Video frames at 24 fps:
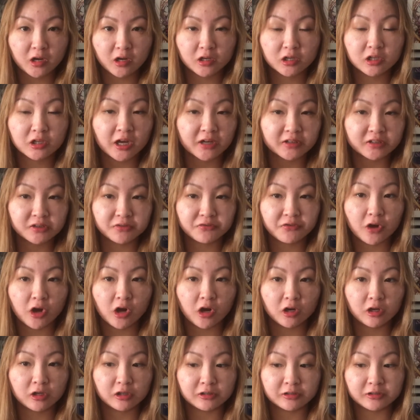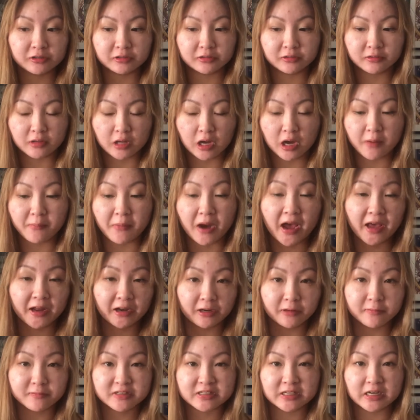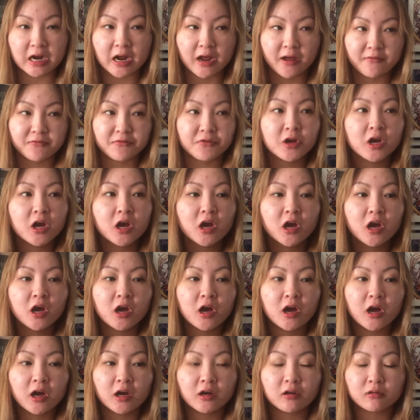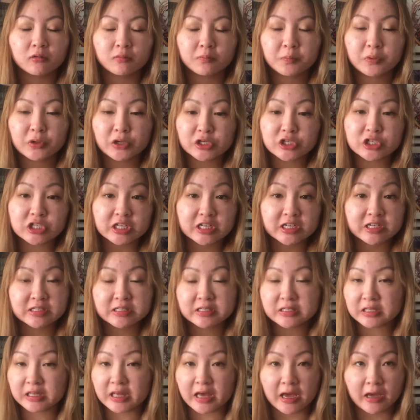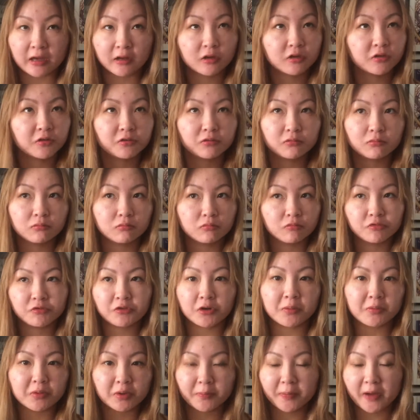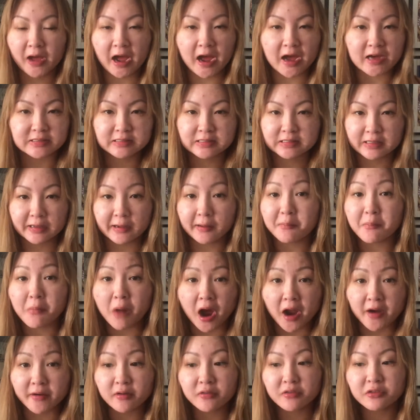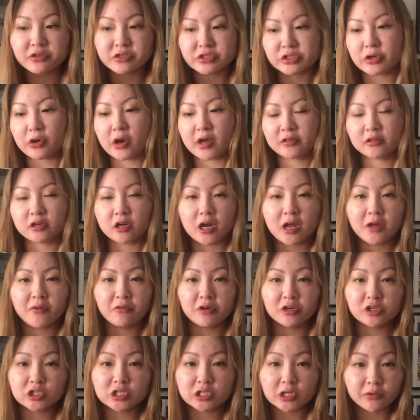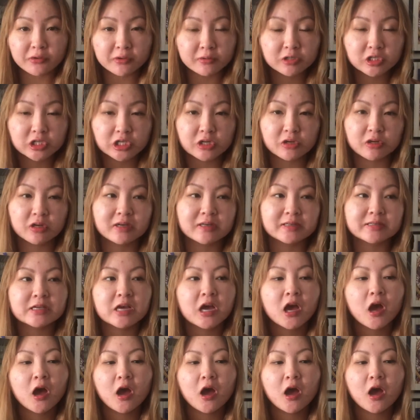collective haul items that I've purchased like from the past like month. So I thought I would show them to you because